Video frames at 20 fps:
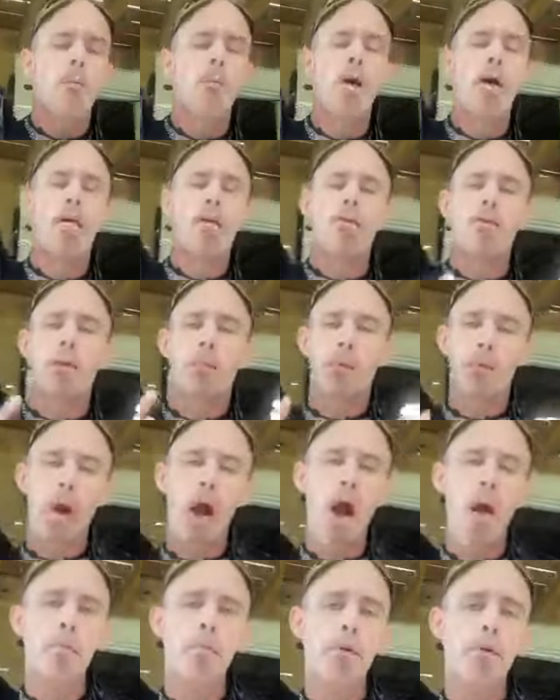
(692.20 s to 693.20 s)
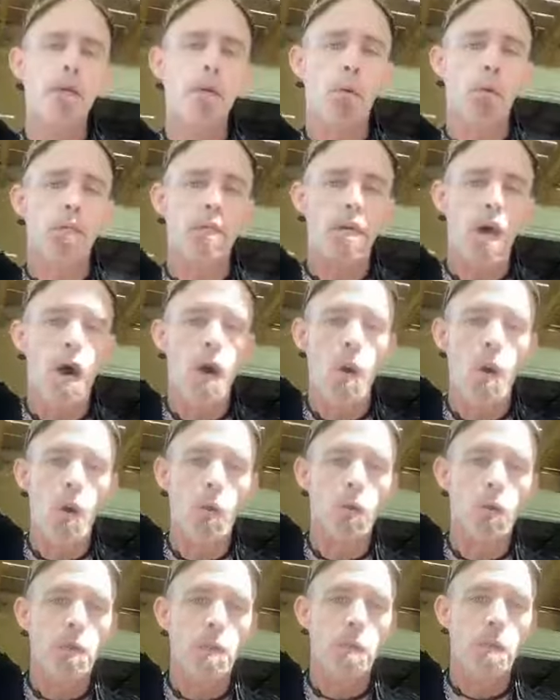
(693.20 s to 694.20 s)
But the property was
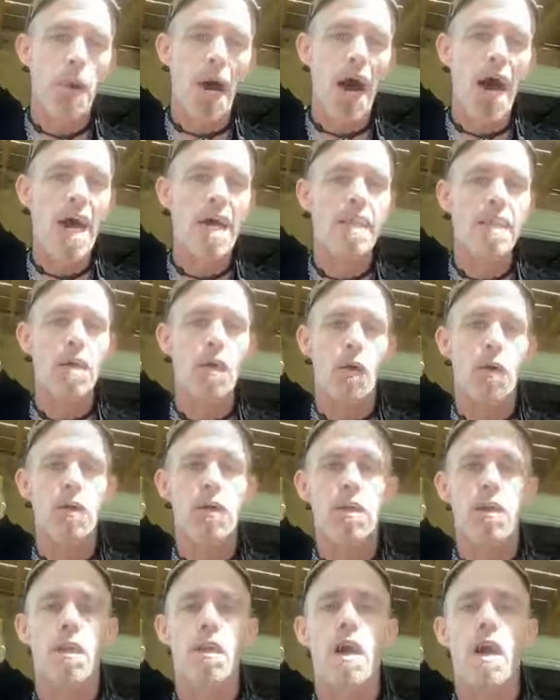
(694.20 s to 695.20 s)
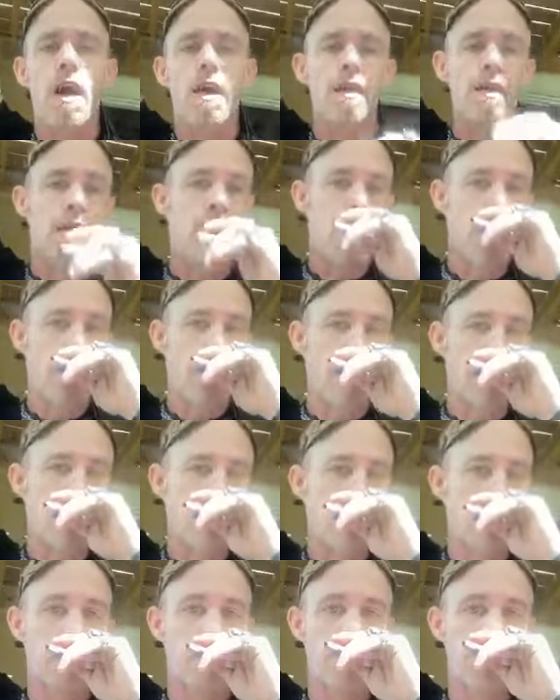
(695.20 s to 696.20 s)
owned by the Ursuline
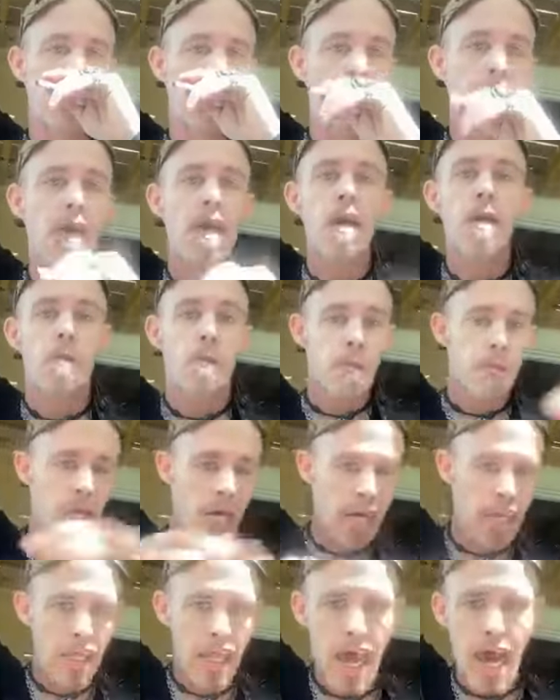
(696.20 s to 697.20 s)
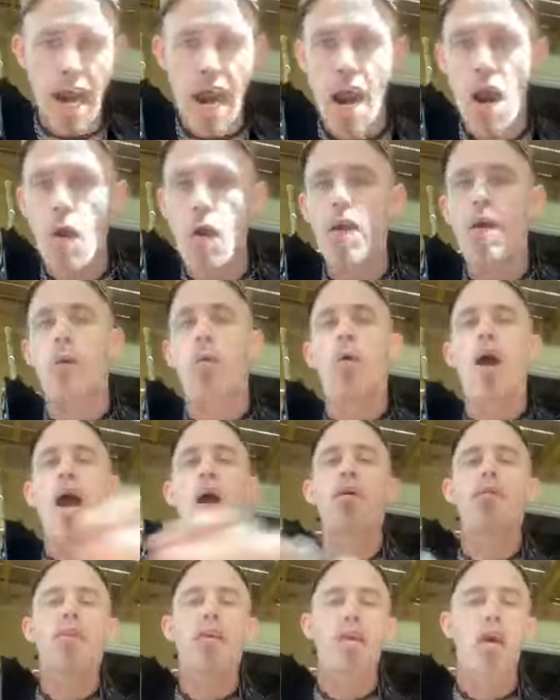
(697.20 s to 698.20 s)
nuns in that area
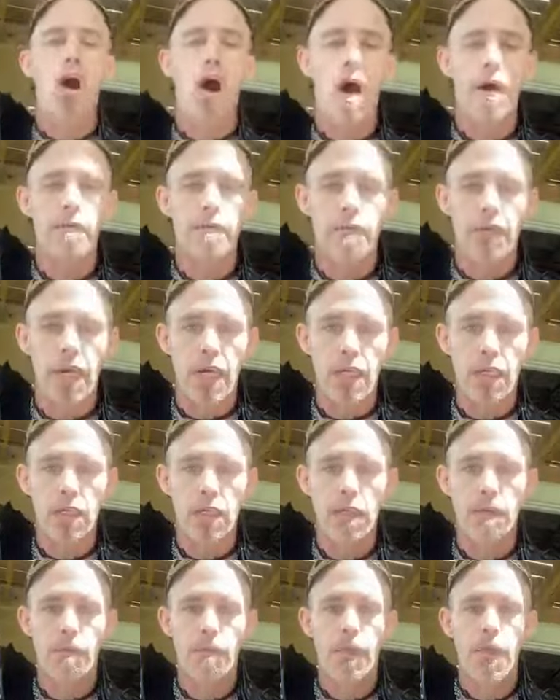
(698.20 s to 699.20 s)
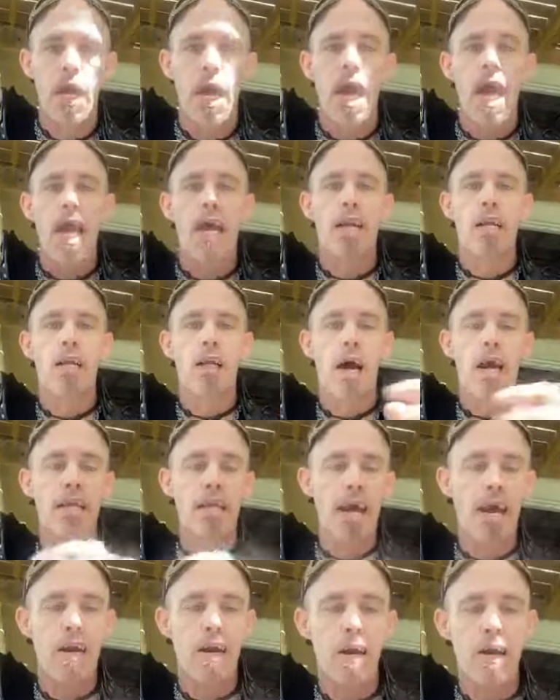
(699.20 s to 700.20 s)
around the convent, and a lot
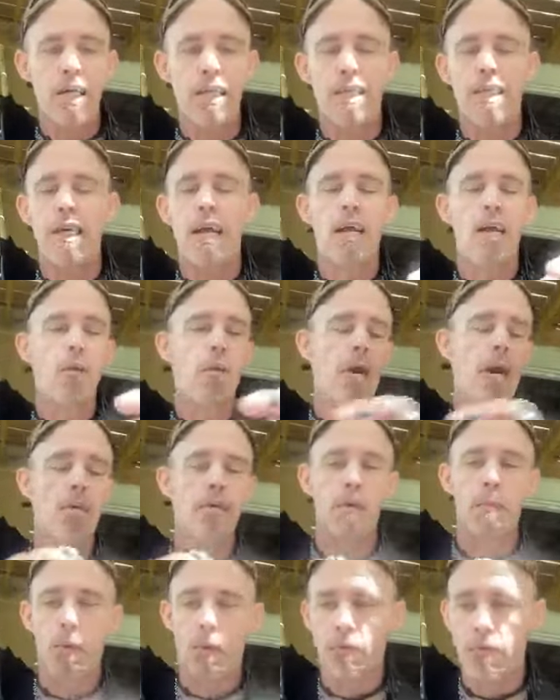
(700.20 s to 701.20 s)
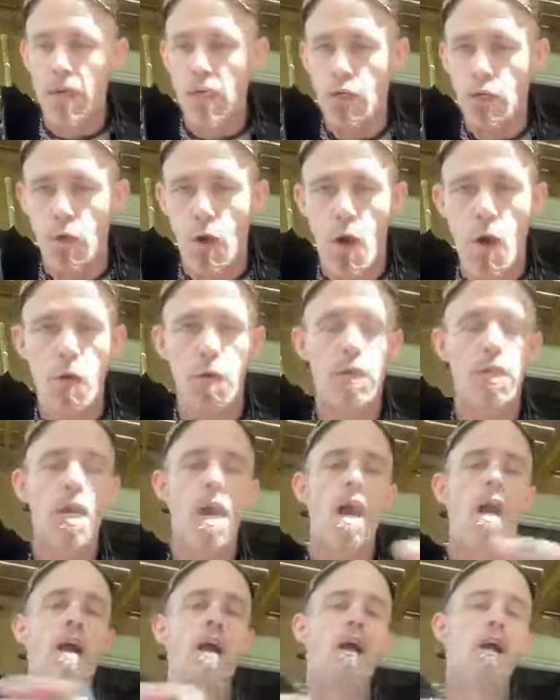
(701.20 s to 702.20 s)
of that area today, like we have the Provincial
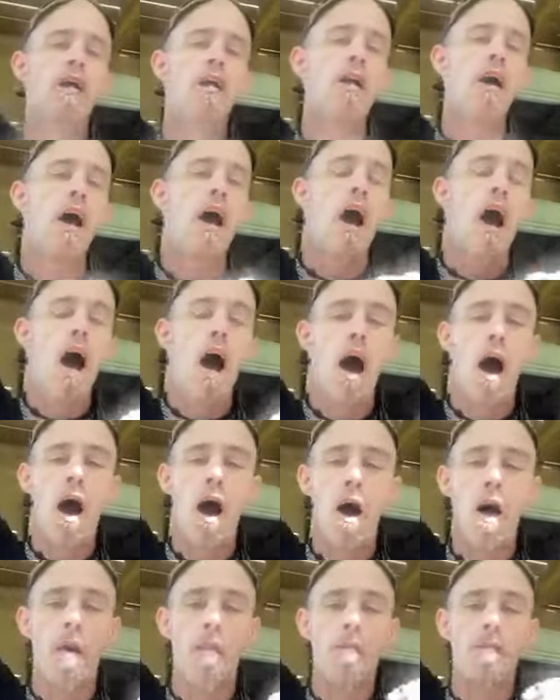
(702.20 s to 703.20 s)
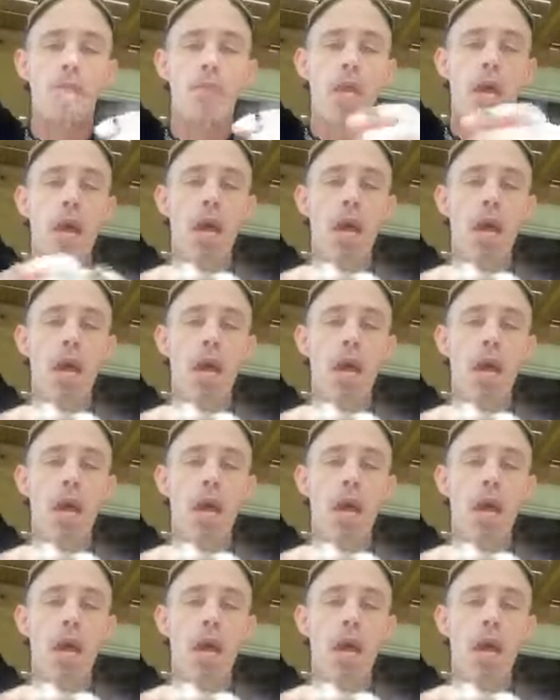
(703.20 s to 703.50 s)
Hotel, um,